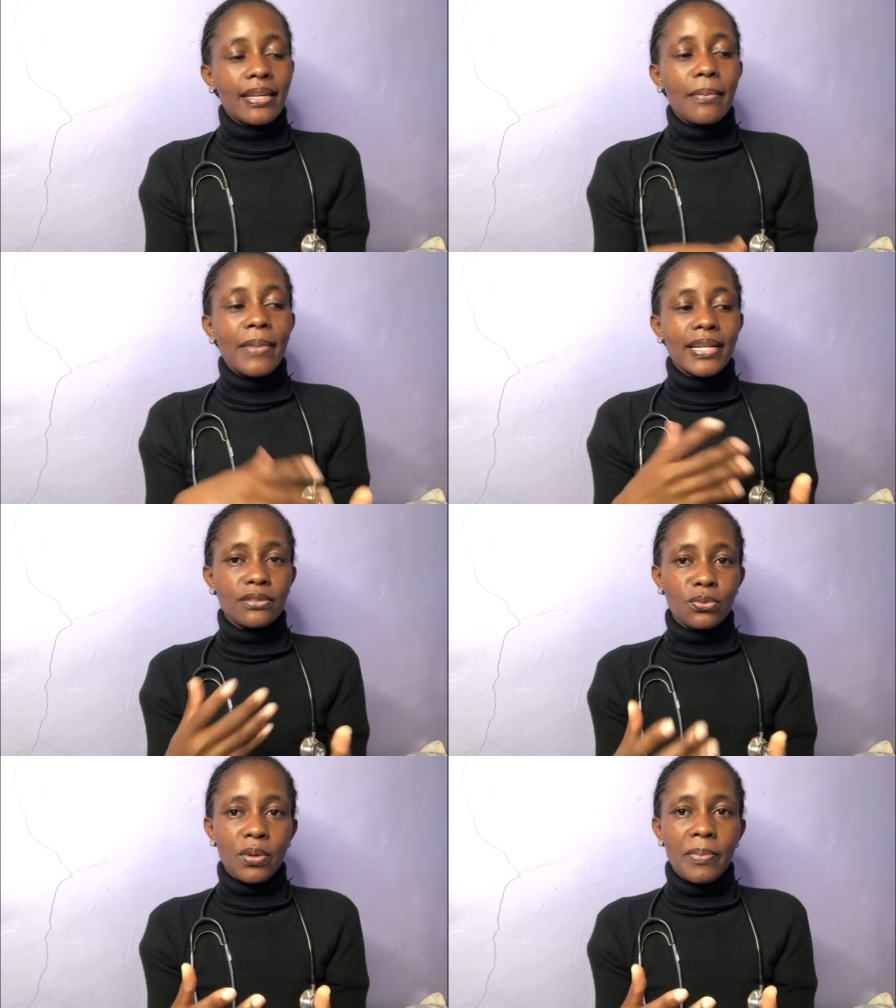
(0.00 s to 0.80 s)

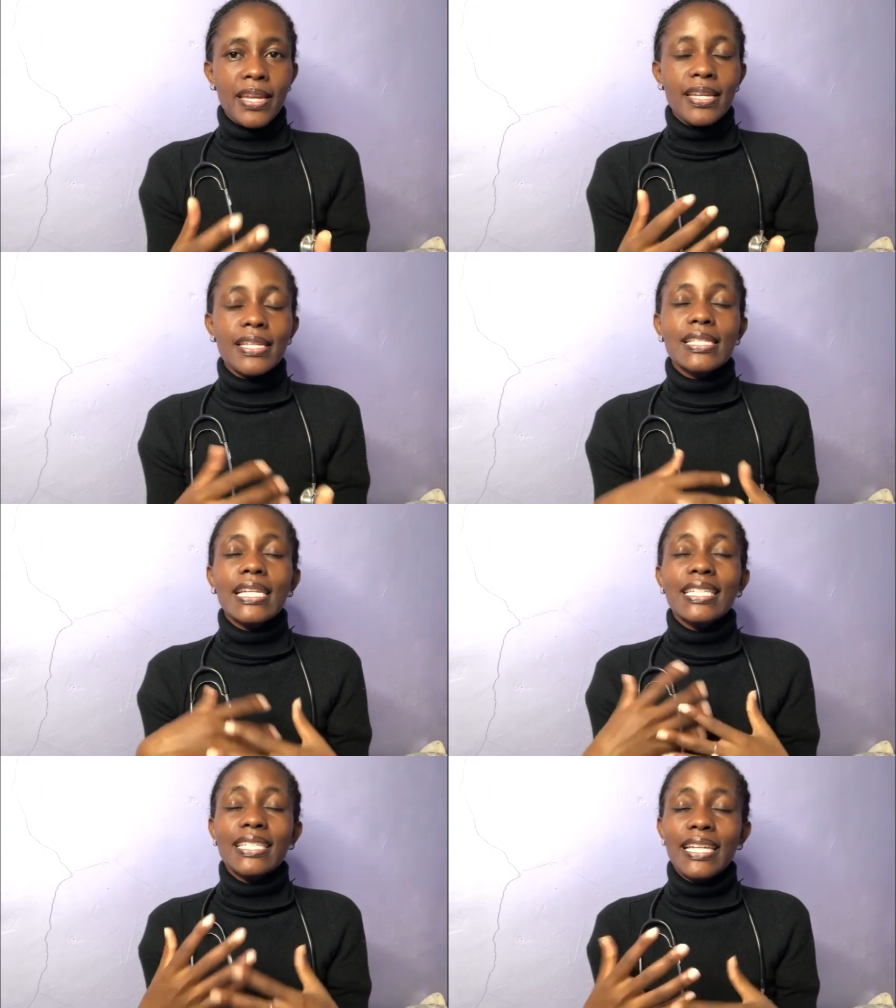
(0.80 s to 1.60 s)
but women is
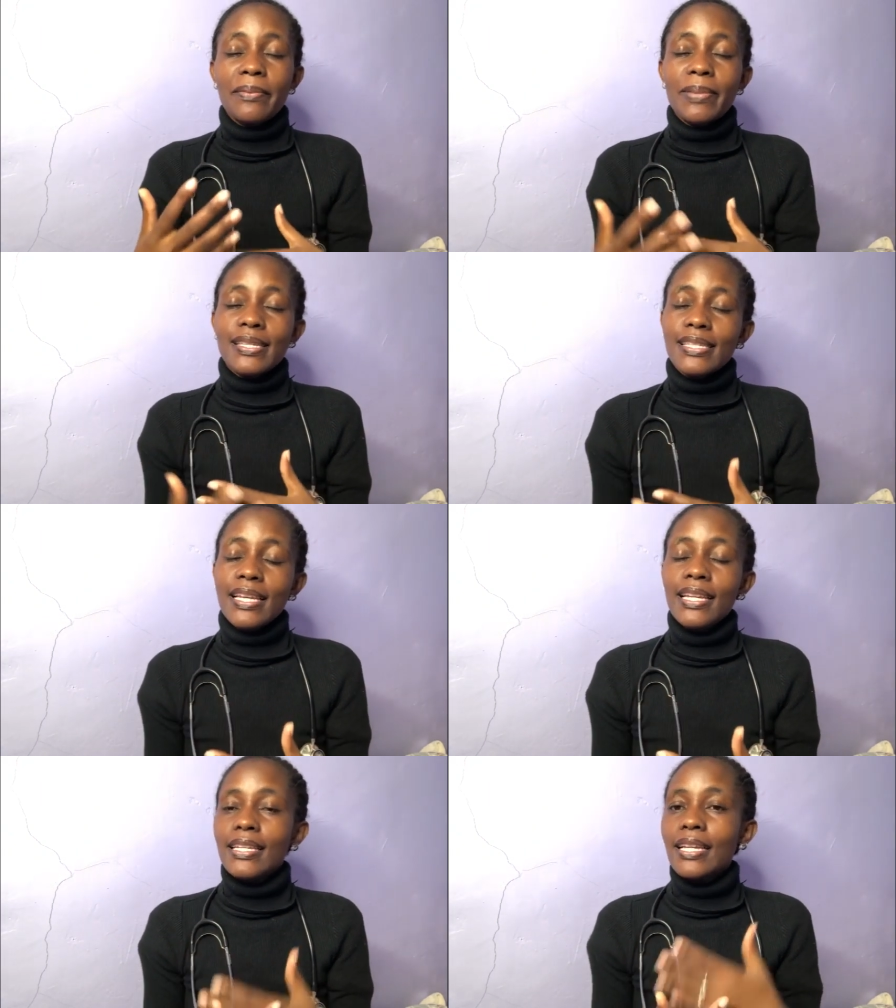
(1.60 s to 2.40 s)
99%,